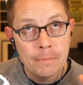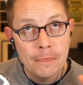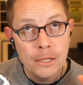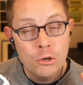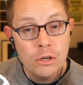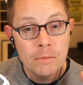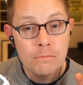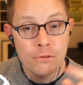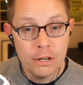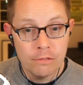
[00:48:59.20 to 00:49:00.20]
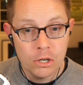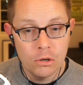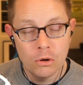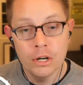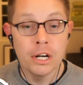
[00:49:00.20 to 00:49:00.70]
you can
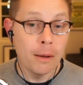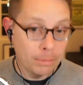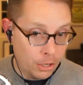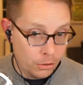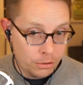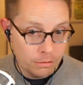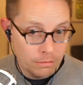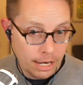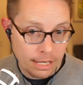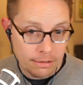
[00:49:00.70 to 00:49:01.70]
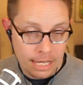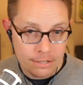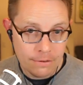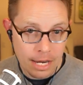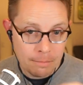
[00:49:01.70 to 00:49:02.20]
pre-record and upload, right? And
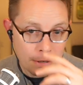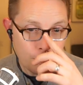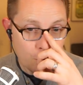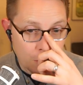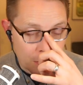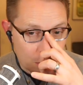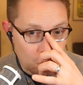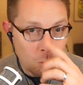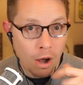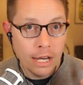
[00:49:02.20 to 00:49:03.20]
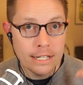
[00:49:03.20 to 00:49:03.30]
that's fine. But if you still want